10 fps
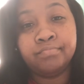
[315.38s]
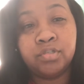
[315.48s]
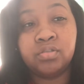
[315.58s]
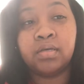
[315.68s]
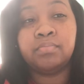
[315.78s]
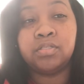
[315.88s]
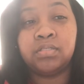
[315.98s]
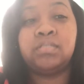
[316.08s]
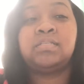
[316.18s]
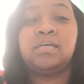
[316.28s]
to something
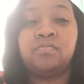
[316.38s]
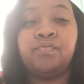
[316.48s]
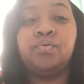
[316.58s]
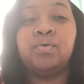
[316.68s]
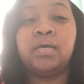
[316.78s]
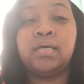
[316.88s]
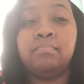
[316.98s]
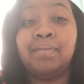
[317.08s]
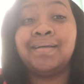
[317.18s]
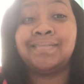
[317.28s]
successful
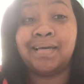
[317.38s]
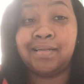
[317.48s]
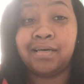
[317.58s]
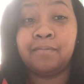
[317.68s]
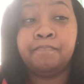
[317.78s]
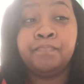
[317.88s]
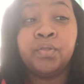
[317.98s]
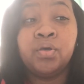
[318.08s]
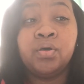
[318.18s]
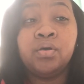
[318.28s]
and maintain it.
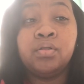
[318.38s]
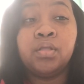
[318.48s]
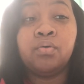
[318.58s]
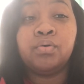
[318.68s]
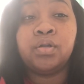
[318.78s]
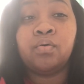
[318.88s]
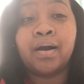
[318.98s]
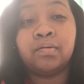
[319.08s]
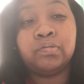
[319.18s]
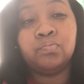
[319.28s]
They would know
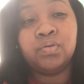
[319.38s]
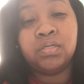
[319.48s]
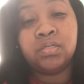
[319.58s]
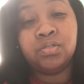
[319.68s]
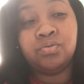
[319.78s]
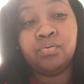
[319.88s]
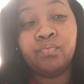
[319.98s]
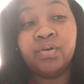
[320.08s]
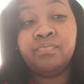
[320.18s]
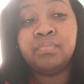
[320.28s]
how to read and do
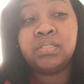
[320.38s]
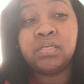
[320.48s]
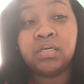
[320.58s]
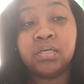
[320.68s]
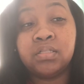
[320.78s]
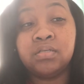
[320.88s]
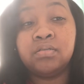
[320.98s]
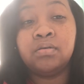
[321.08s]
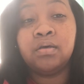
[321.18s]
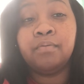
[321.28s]
arithmetic.
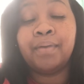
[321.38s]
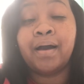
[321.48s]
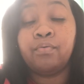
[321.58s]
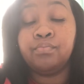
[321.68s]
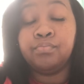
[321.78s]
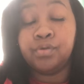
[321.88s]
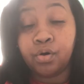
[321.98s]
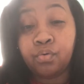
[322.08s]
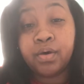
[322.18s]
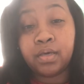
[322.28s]
By
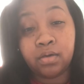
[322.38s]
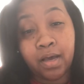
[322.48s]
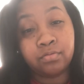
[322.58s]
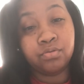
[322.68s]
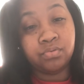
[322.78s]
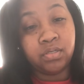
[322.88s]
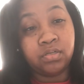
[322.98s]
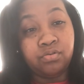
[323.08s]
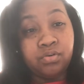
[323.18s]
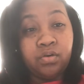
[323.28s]
knowing how to read
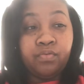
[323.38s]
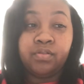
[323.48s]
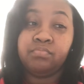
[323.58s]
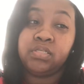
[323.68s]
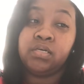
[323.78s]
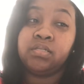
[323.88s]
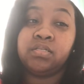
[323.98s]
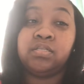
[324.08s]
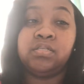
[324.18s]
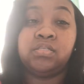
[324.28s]
and doing arithmetic,
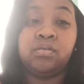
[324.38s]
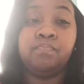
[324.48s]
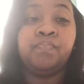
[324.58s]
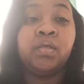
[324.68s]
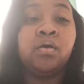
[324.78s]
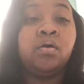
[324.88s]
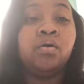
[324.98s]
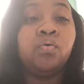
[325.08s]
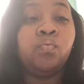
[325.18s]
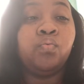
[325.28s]
the citizen
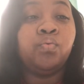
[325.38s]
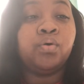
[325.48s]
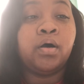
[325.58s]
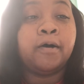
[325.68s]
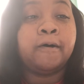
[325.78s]
would